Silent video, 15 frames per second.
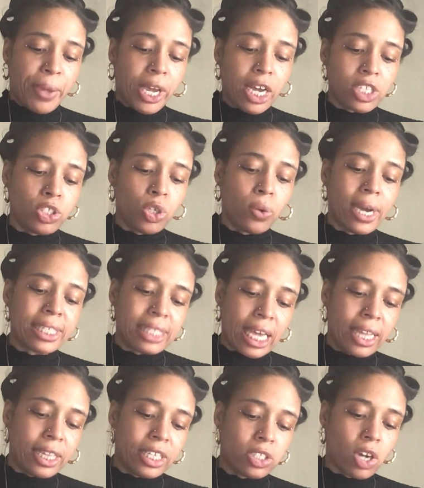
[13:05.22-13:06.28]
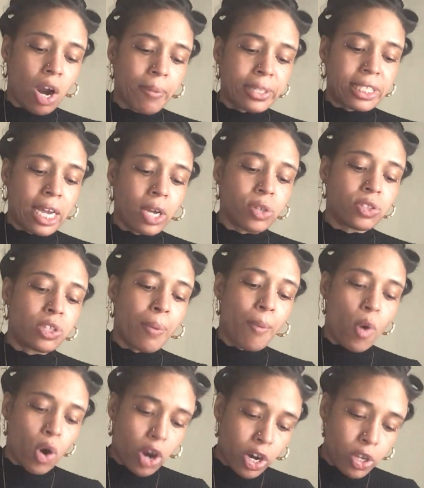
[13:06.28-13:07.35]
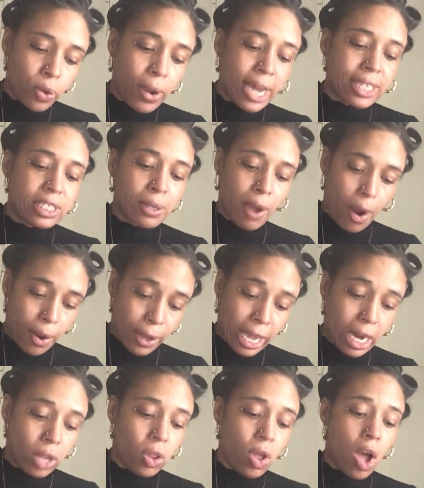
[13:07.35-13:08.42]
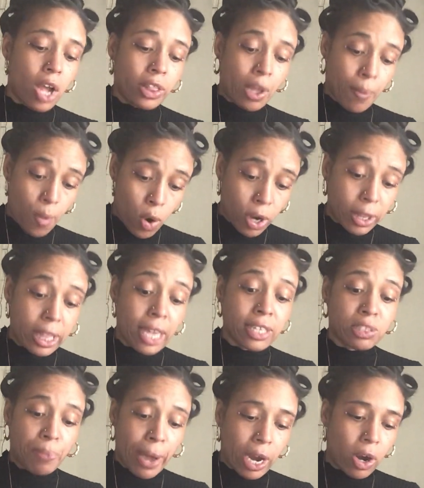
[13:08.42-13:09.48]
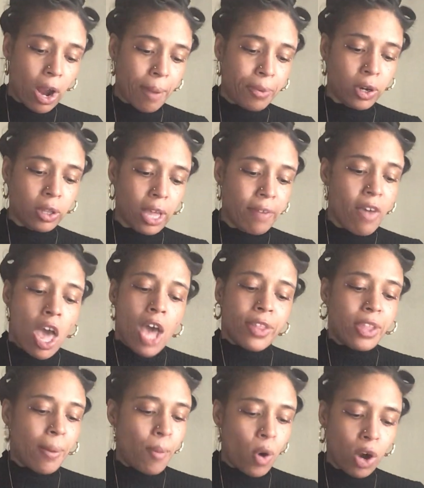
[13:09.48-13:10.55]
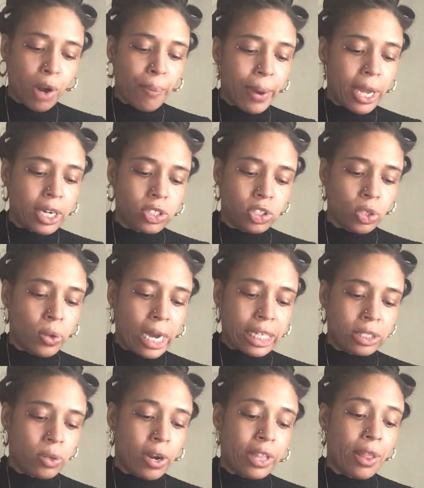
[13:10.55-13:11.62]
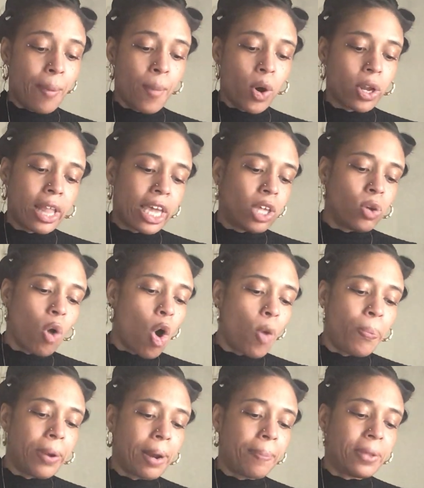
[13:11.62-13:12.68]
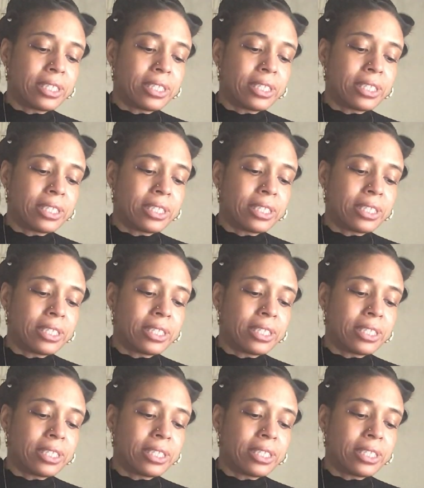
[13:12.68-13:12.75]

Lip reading: Because you guys in these karmic cycles, the more you guys get along, the more things better happen in your life, the more abundance you guys create, the more like you open up.